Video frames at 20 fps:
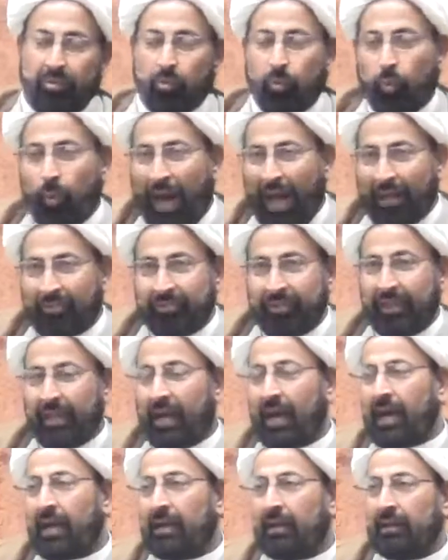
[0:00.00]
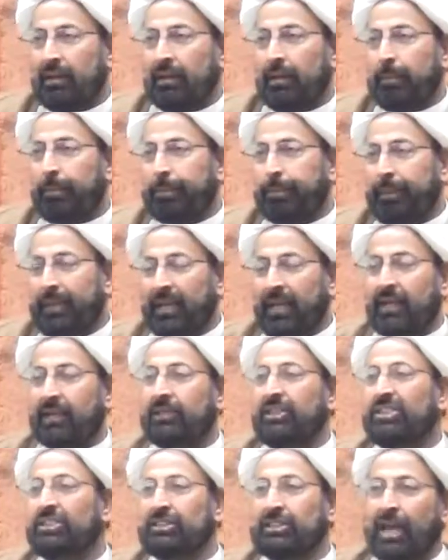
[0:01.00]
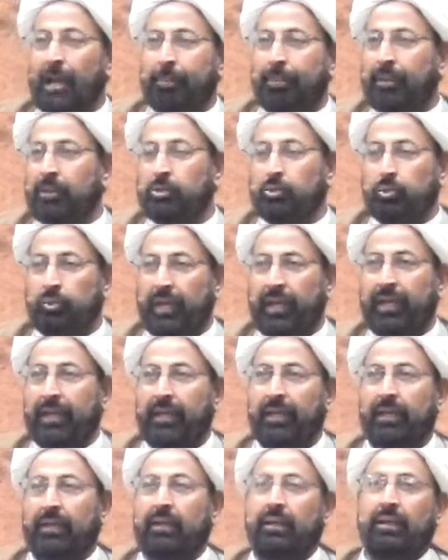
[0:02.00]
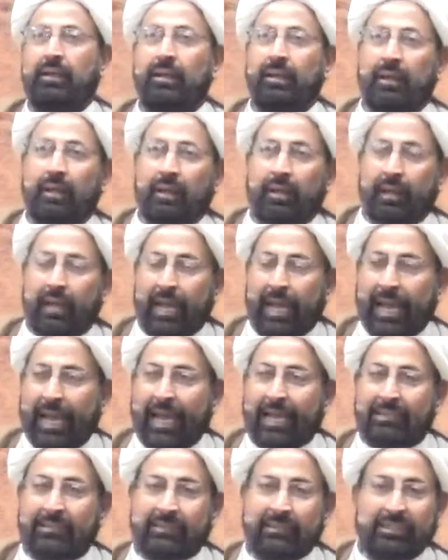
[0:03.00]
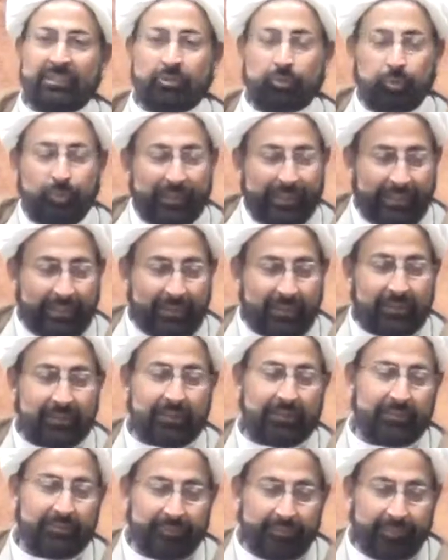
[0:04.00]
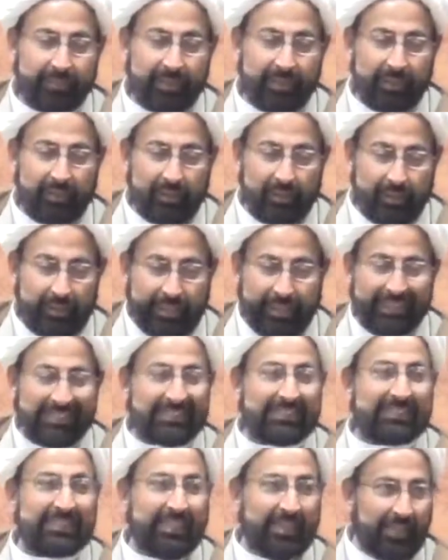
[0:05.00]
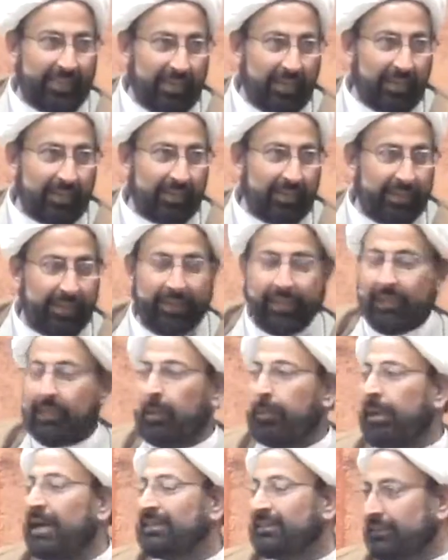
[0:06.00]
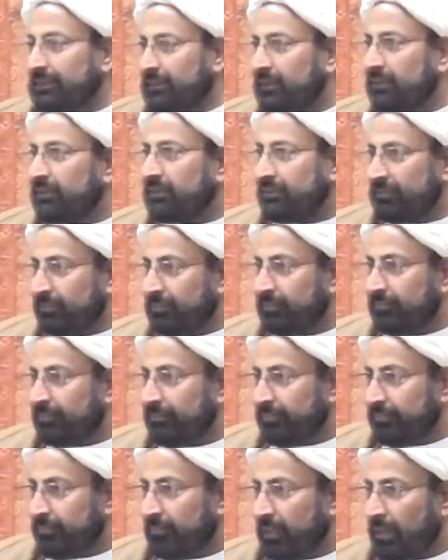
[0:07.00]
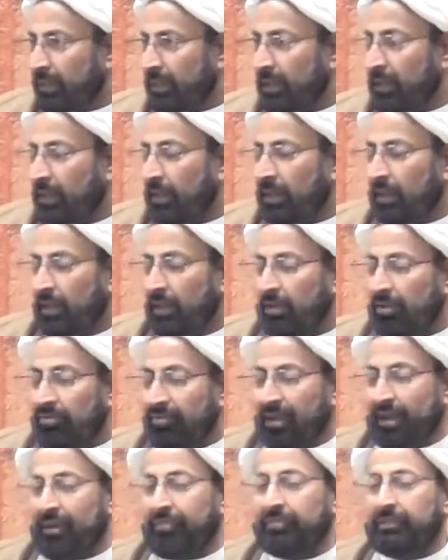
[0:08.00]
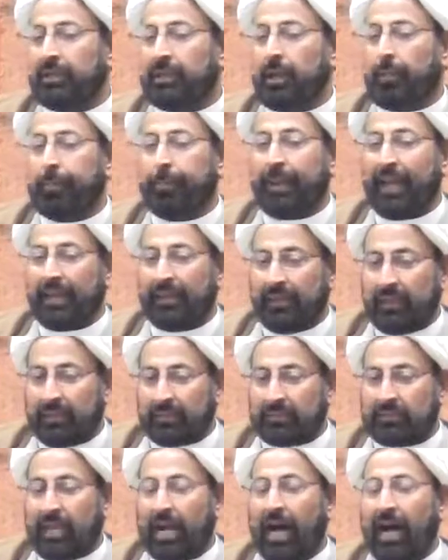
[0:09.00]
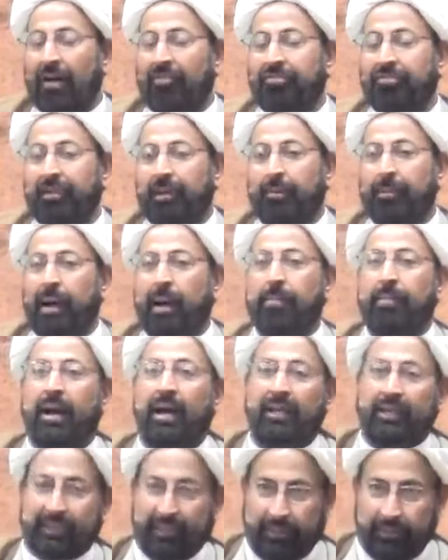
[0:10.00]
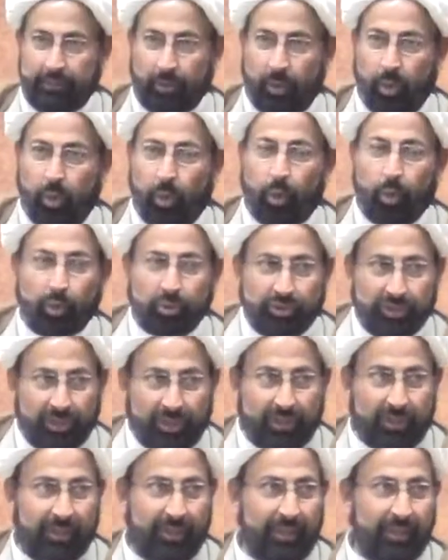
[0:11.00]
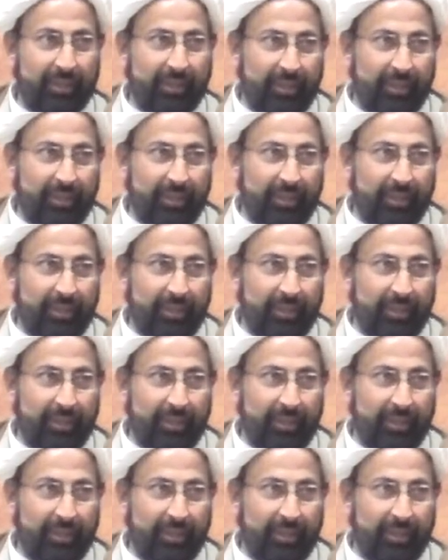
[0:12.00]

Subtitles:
Why we are picking this topic today, as this week in Syria, in Damascus, one of the companions of Imam Ali, Hujr